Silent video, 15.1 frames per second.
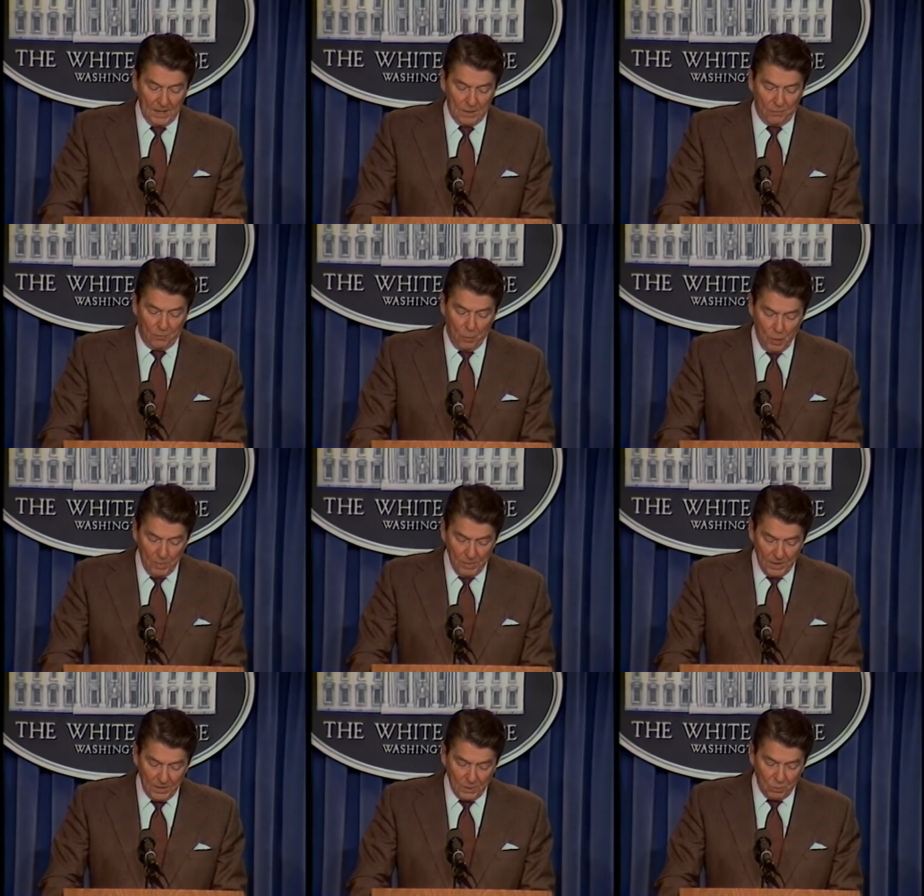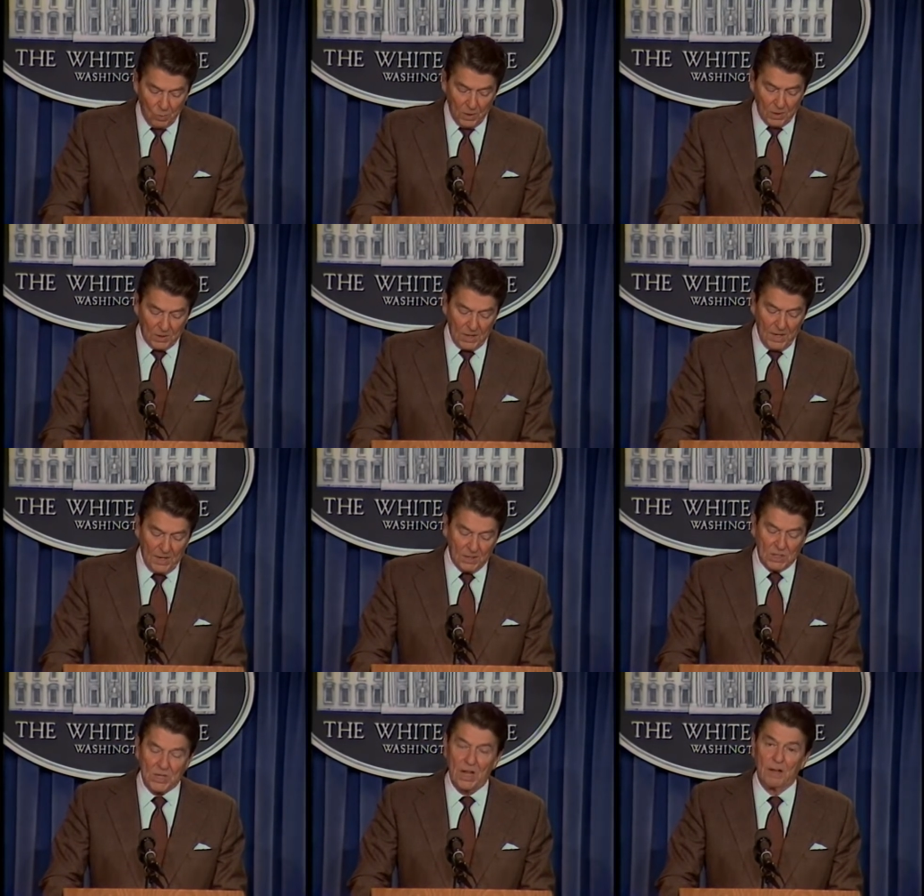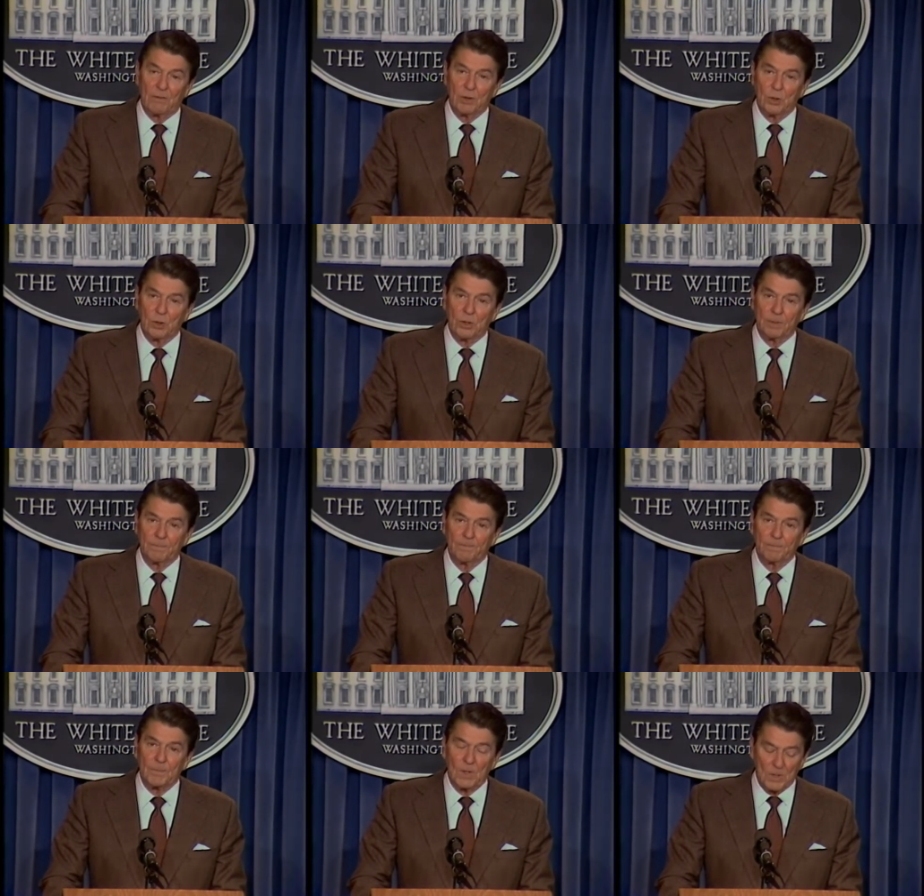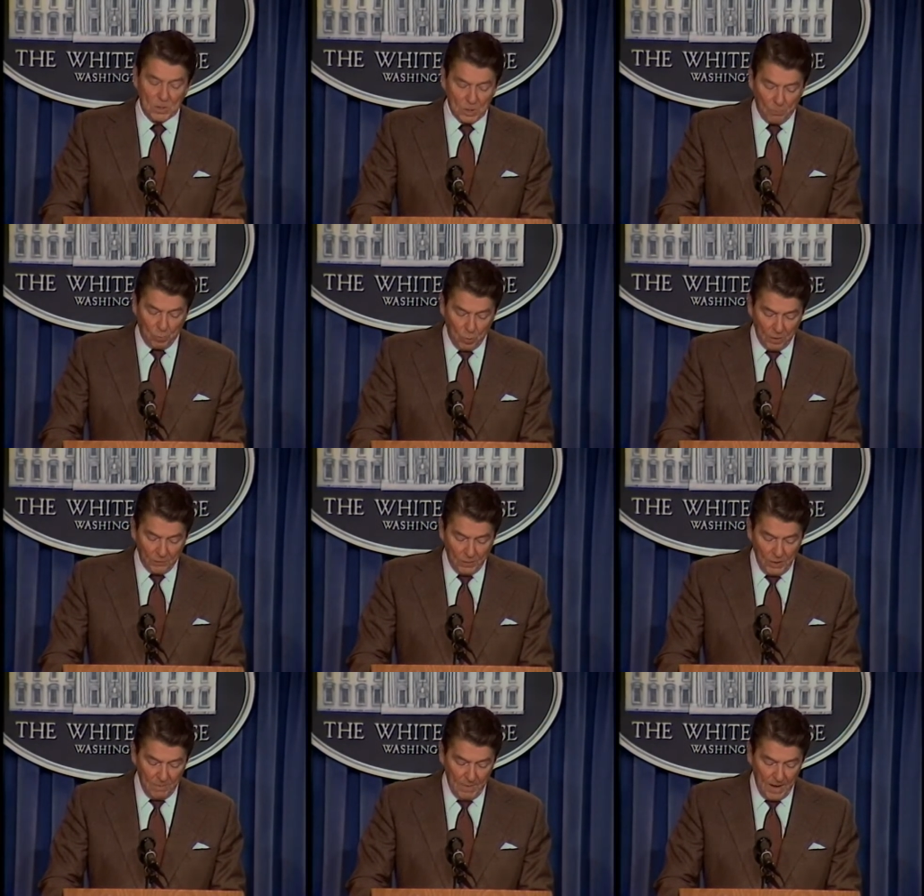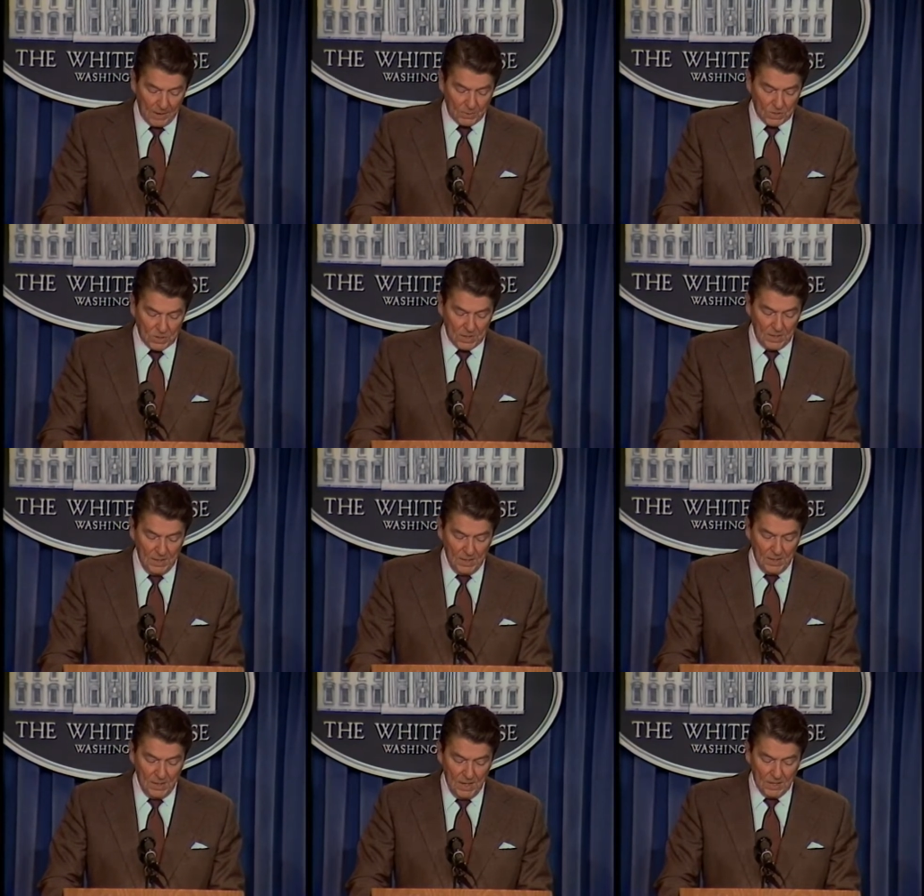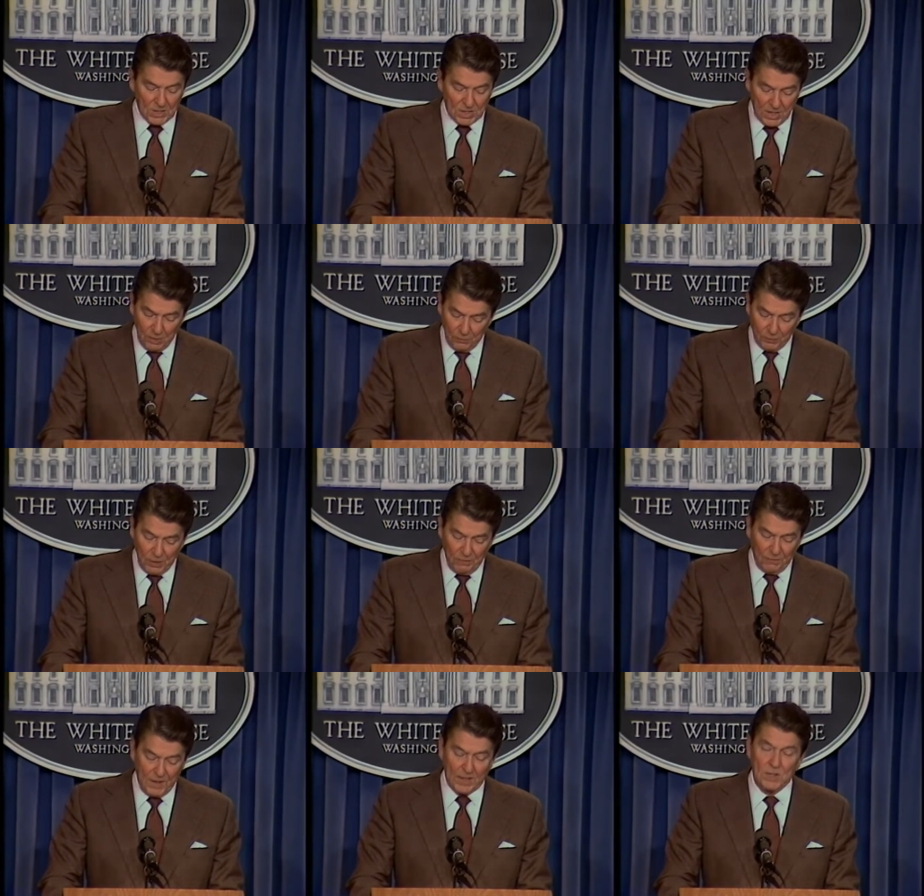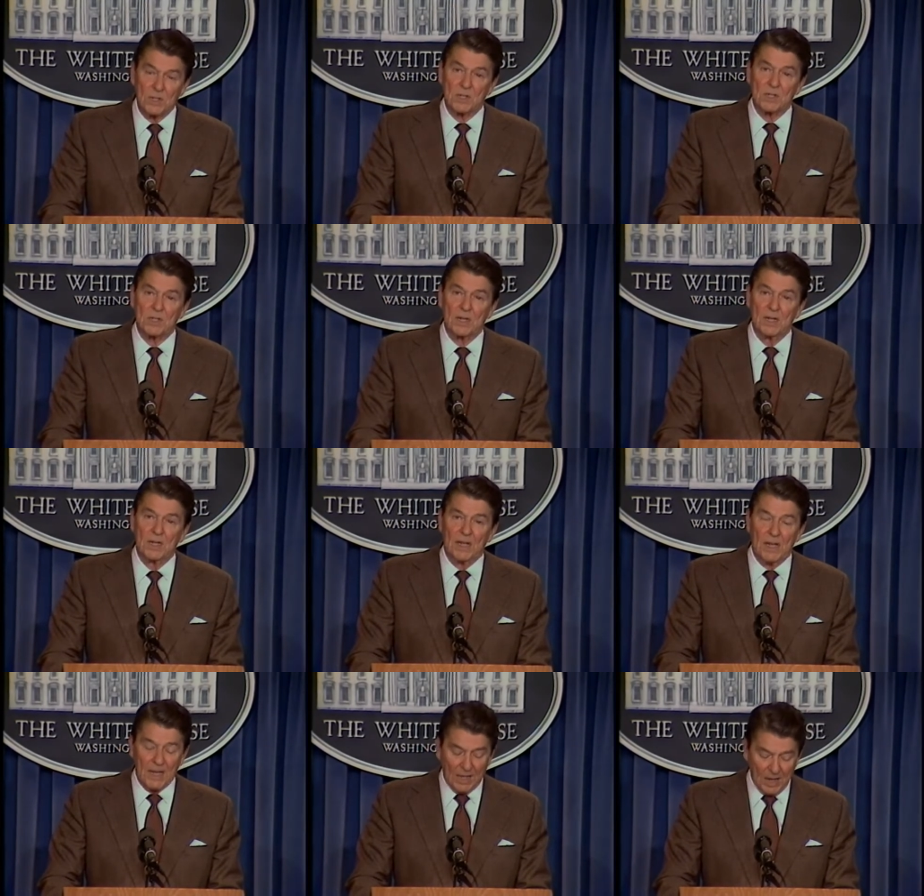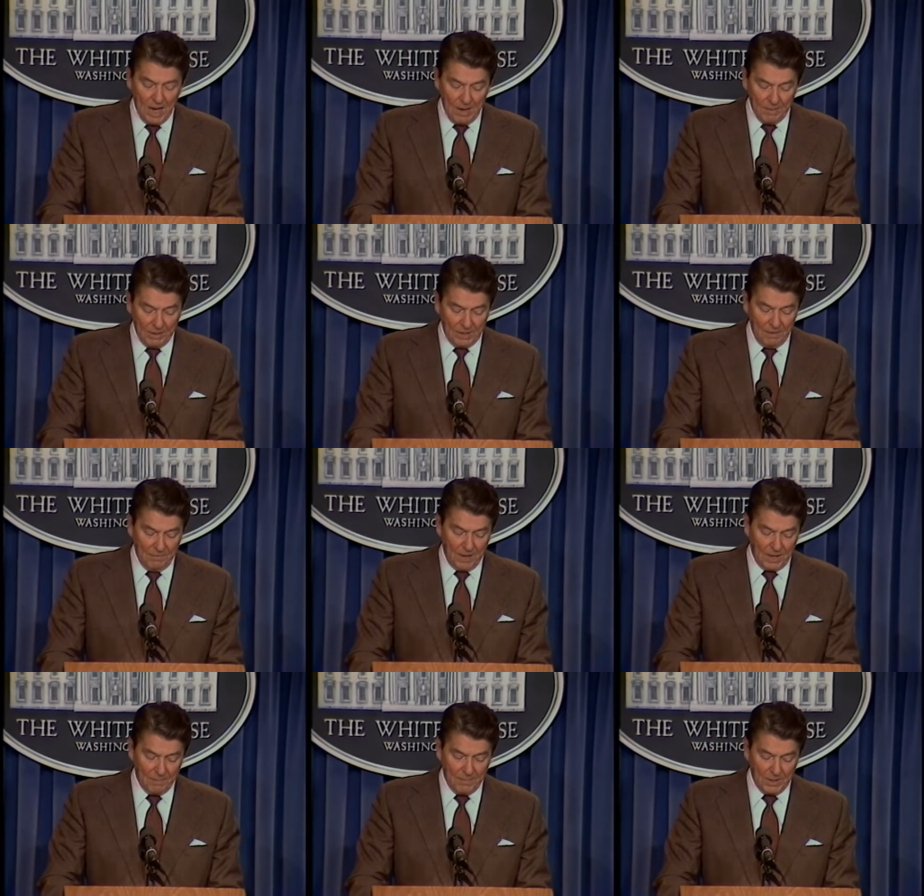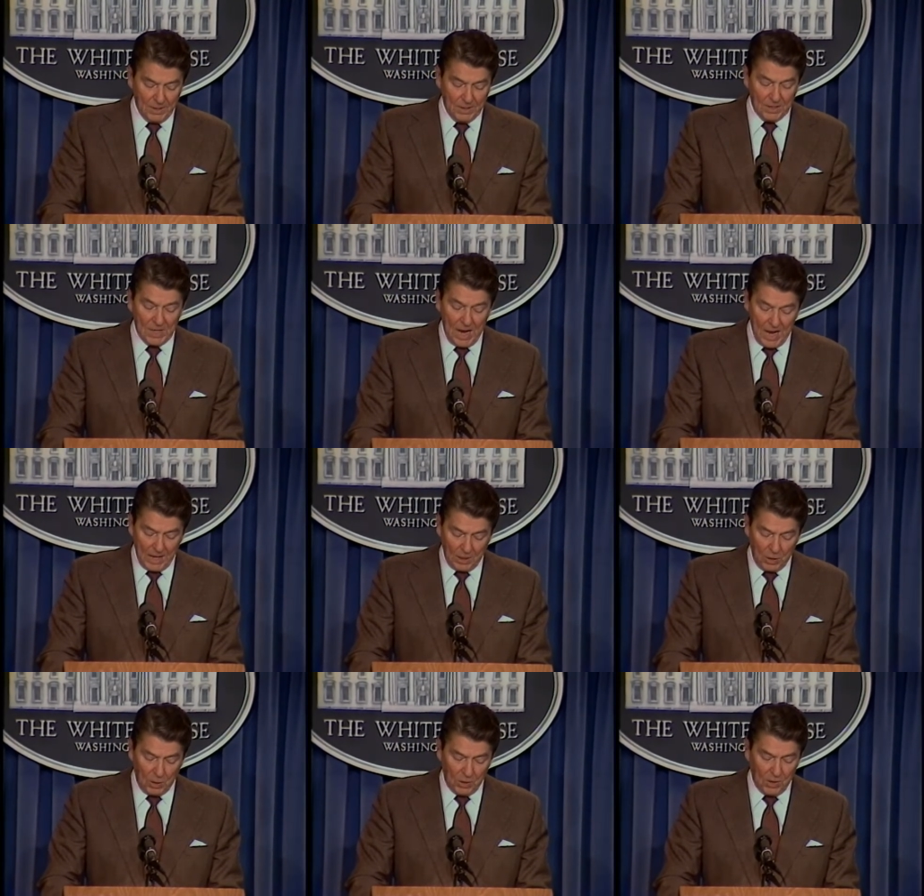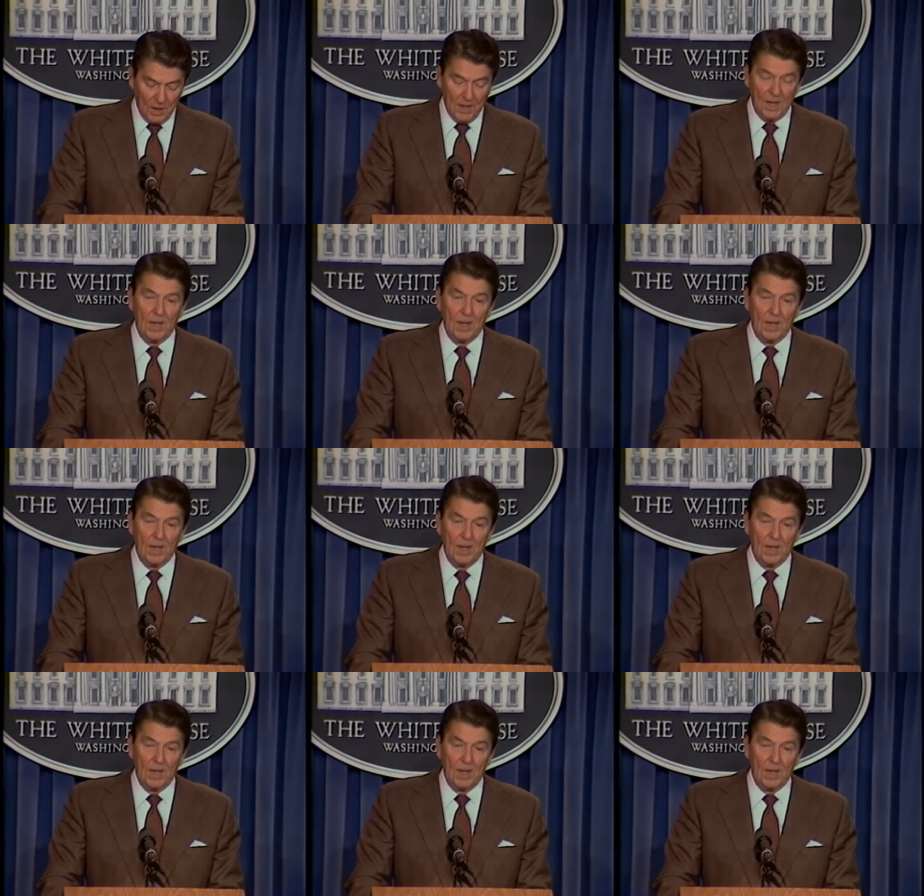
The formula that worked in El Salvador support for democracy, self defense, economic development, and dialogue